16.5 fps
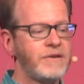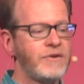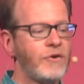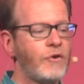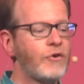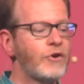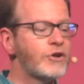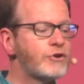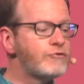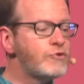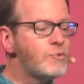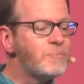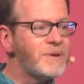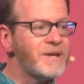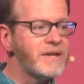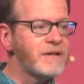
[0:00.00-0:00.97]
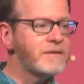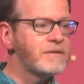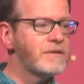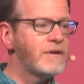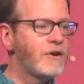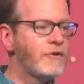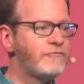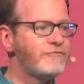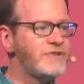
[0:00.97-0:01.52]
or a grouping
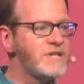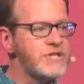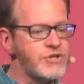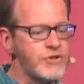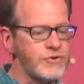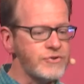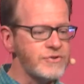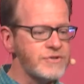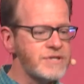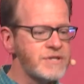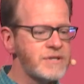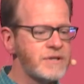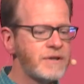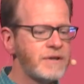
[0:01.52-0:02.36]
of features.